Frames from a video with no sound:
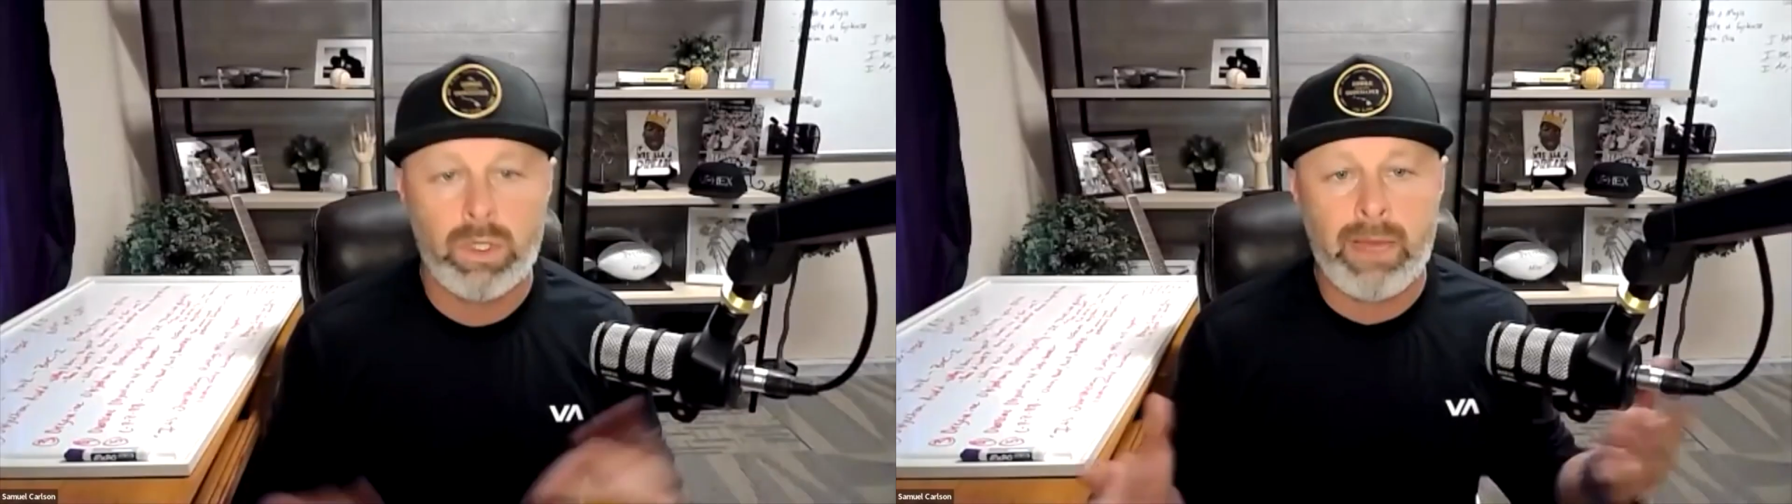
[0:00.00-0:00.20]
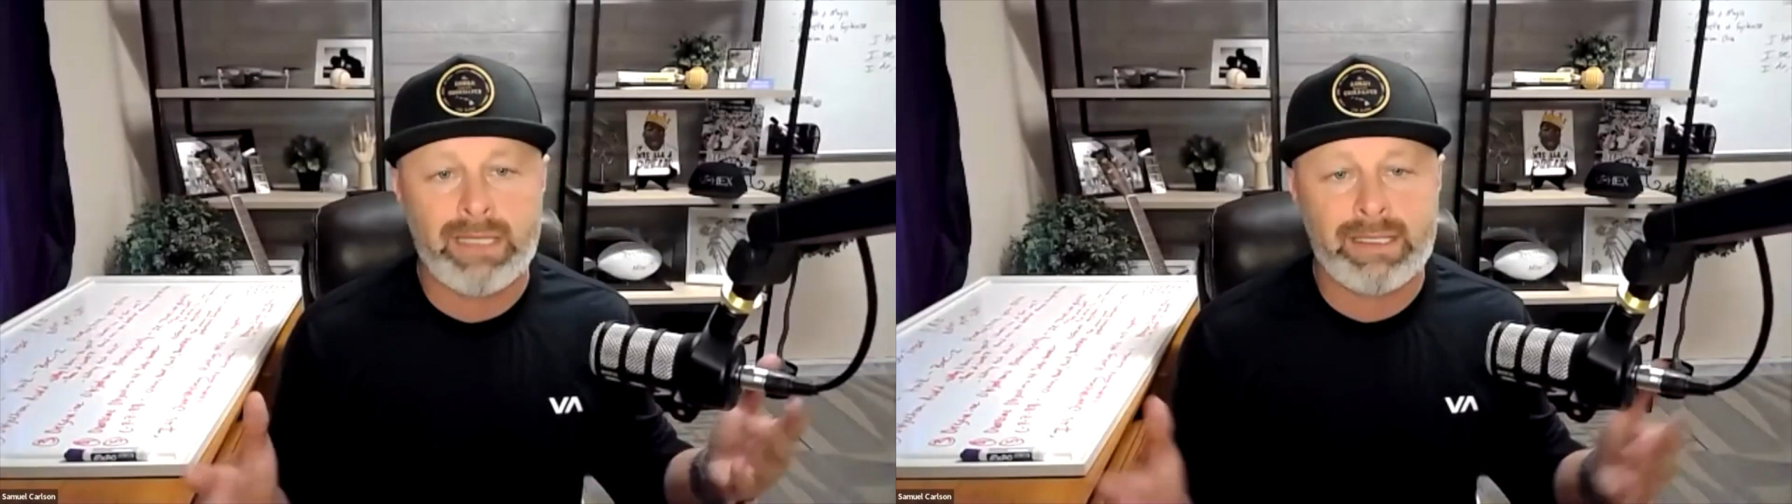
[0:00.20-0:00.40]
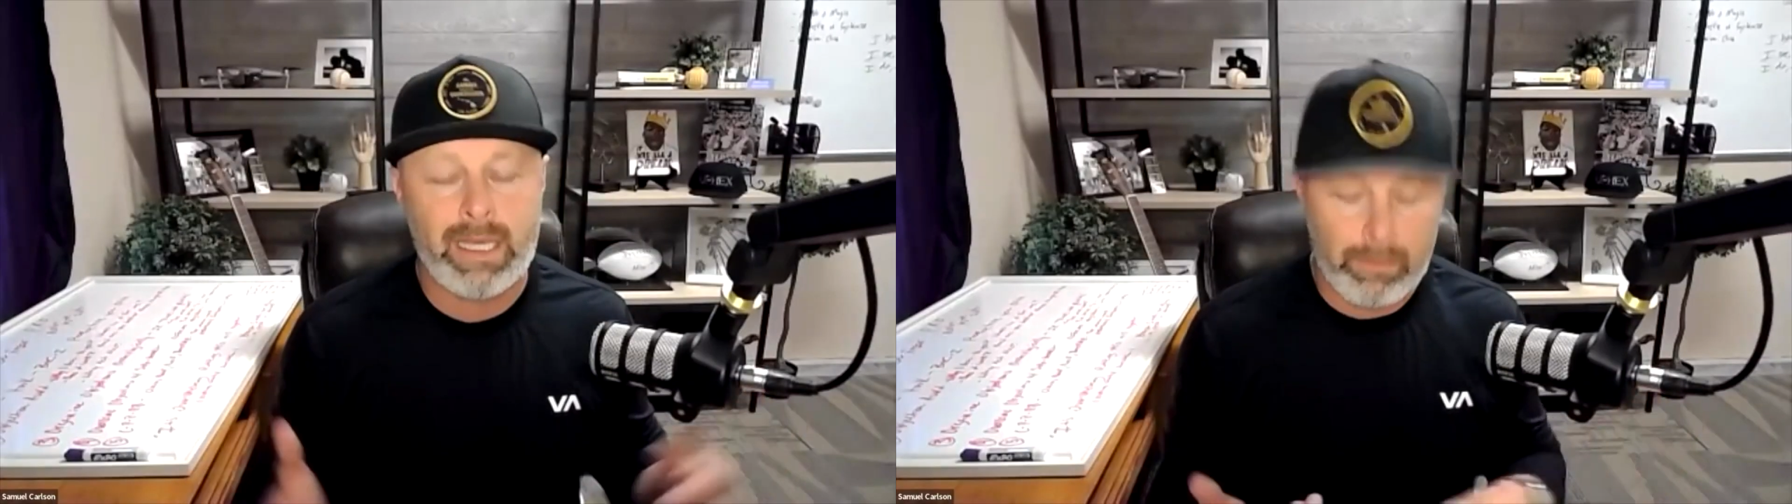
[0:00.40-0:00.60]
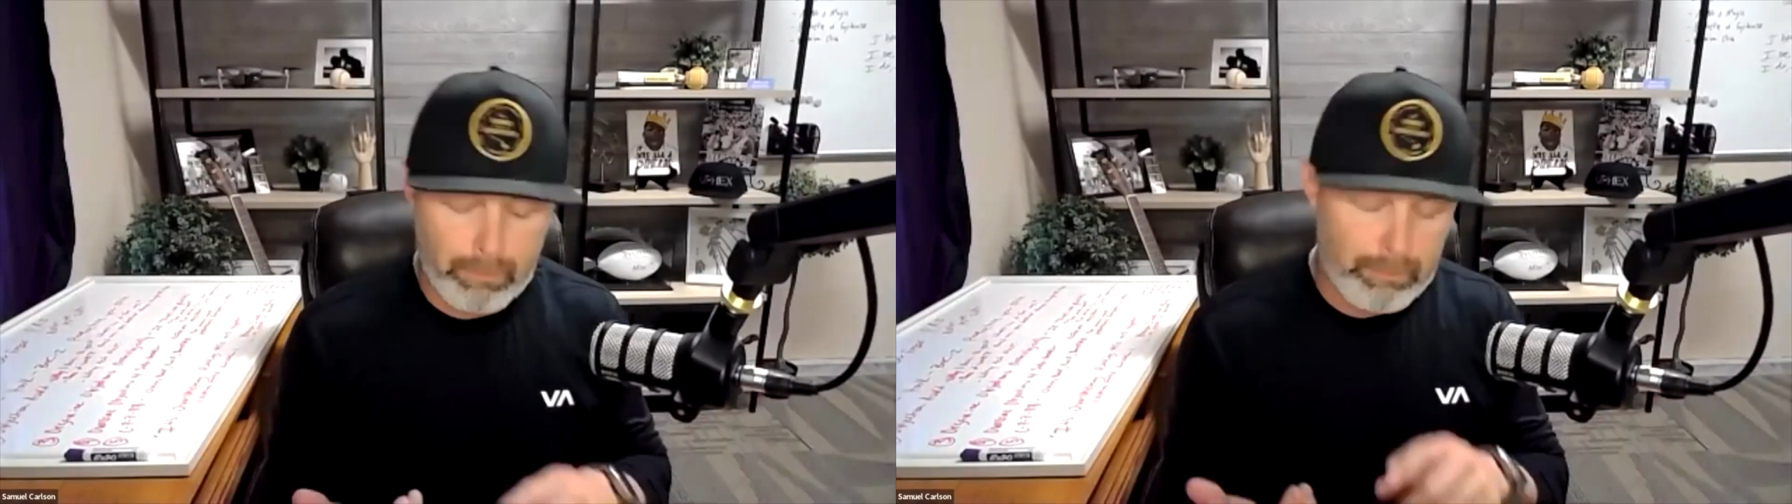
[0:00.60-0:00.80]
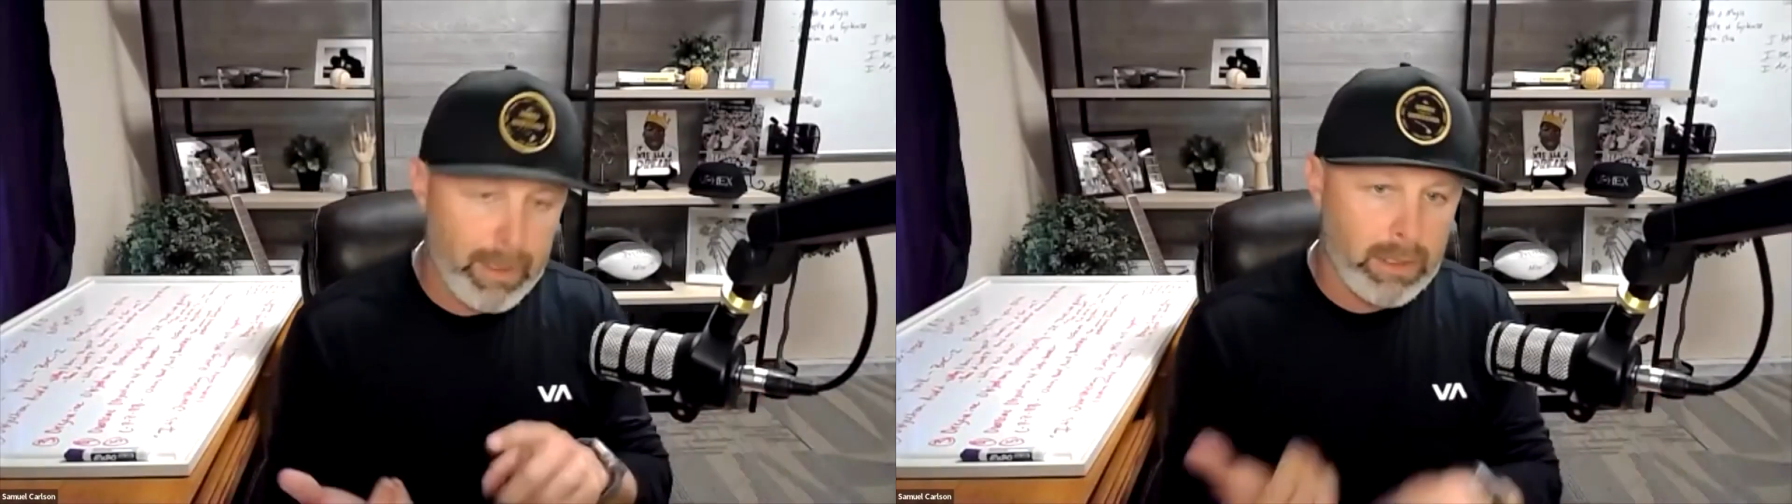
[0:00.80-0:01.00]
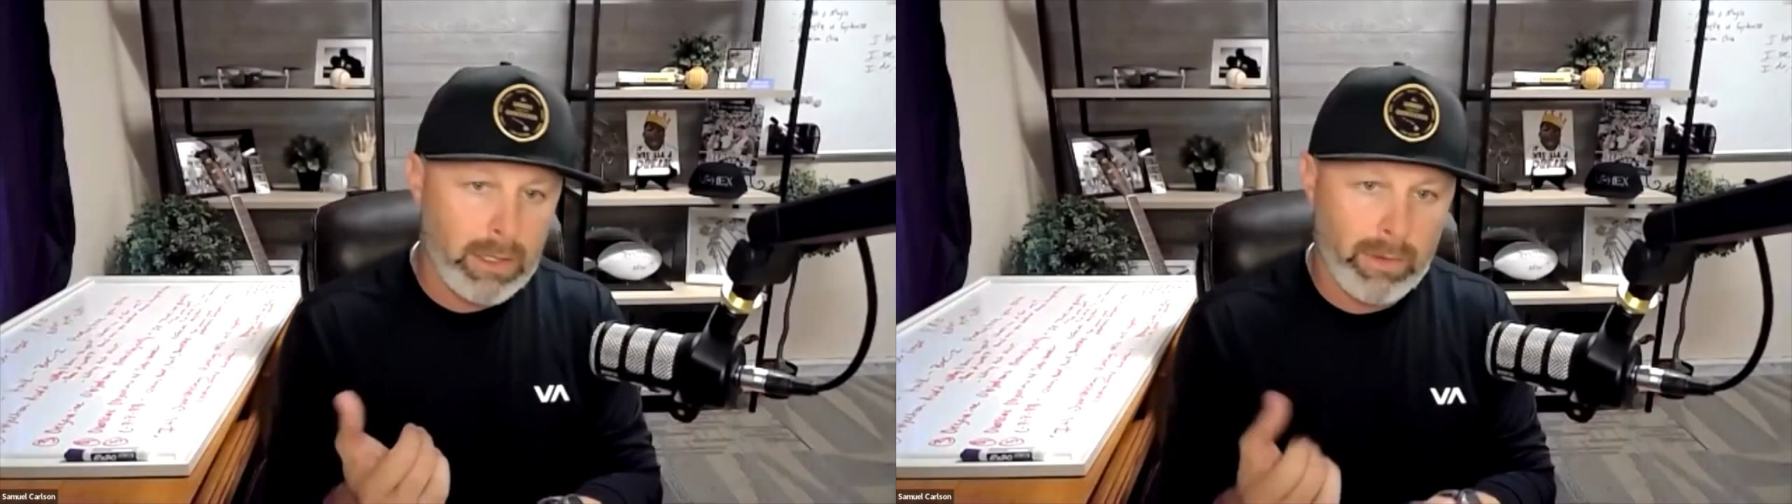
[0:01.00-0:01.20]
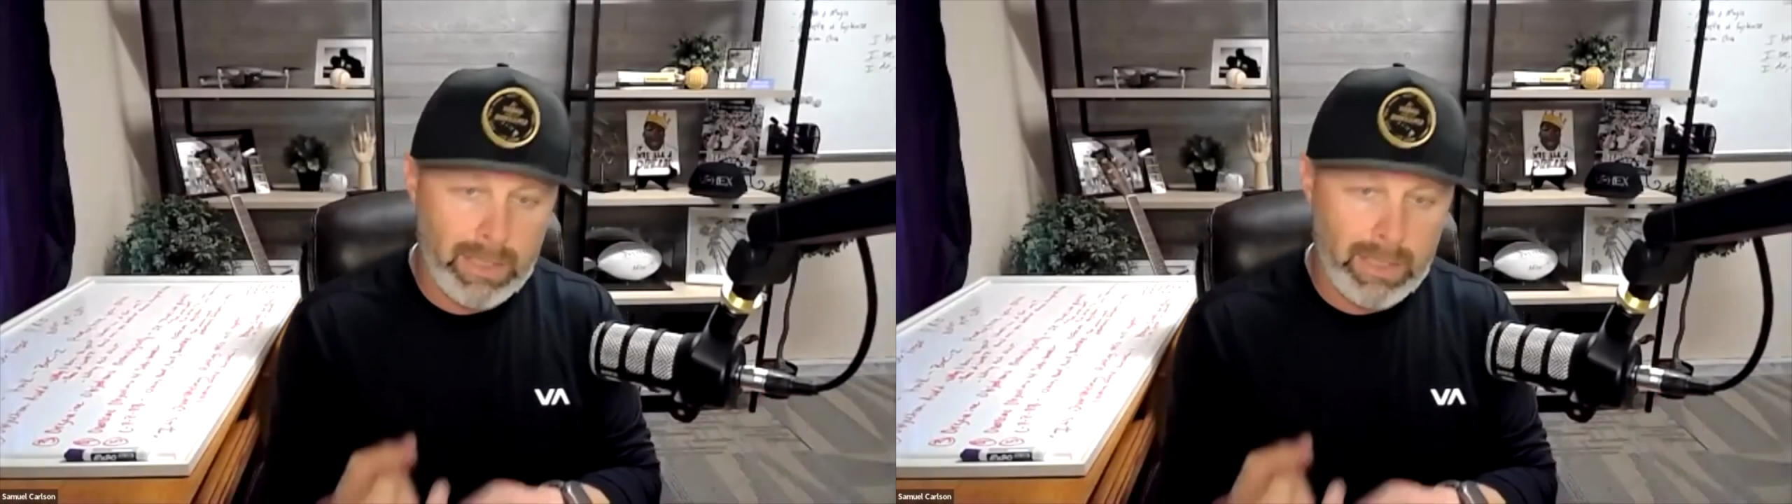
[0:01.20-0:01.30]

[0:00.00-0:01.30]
might say building a